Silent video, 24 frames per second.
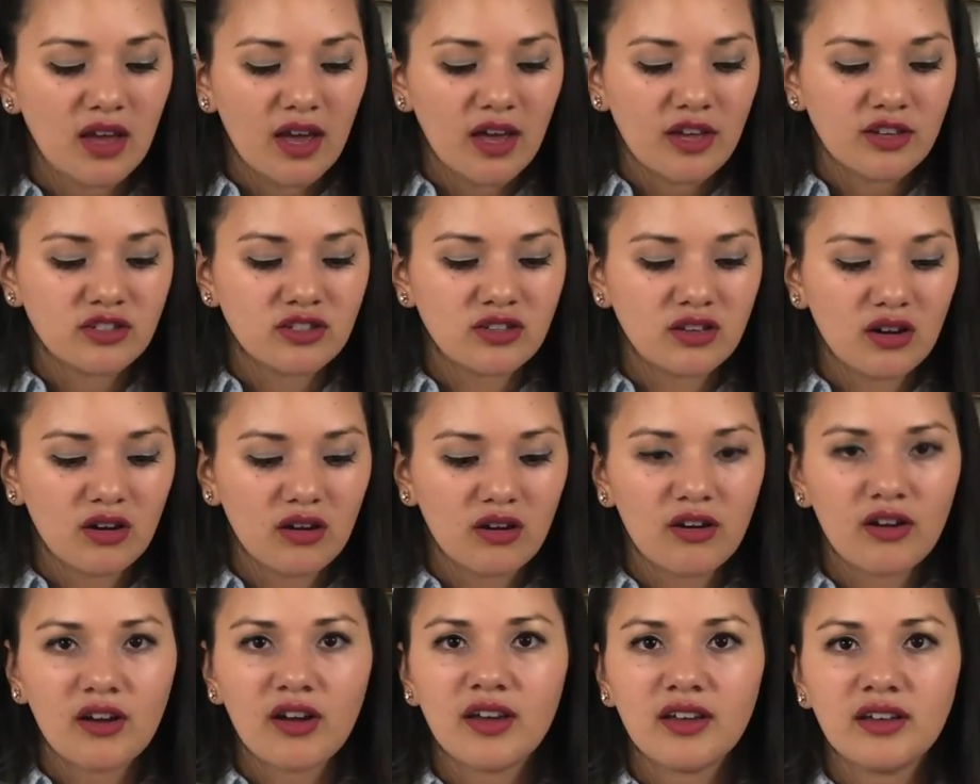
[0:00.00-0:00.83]

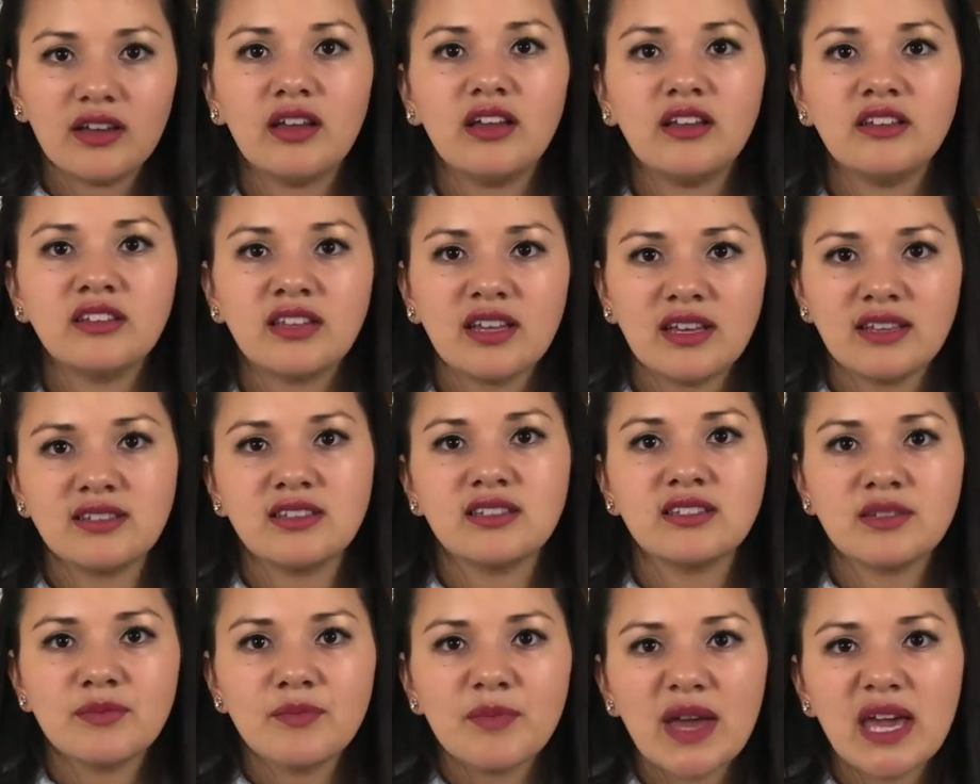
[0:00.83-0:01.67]
So this
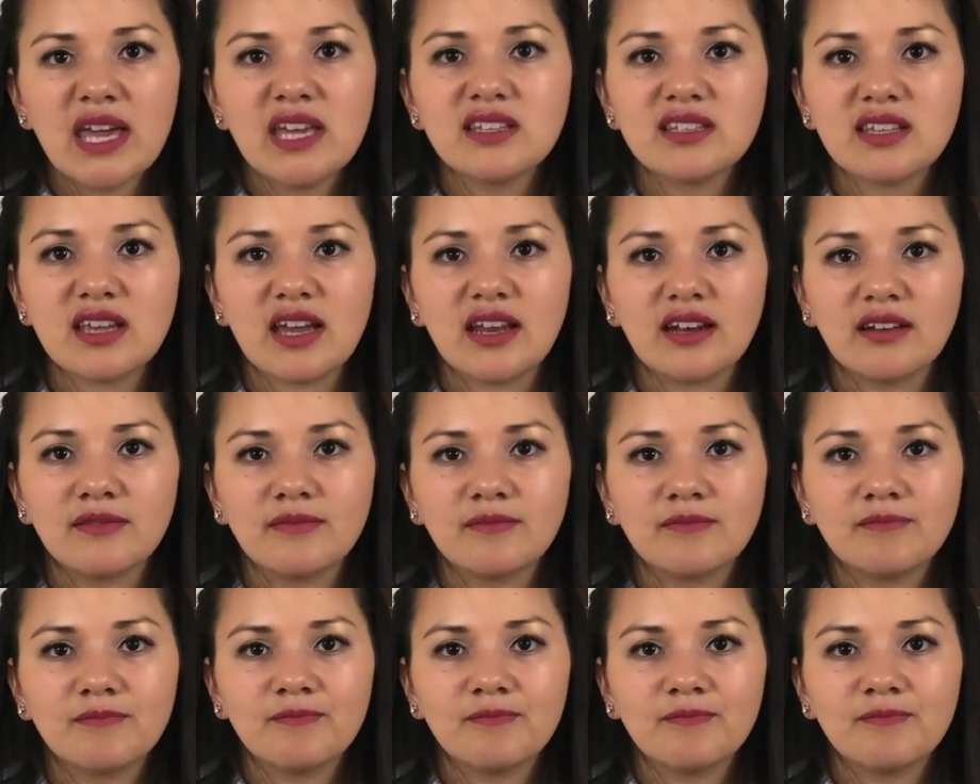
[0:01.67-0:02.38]
is amazing.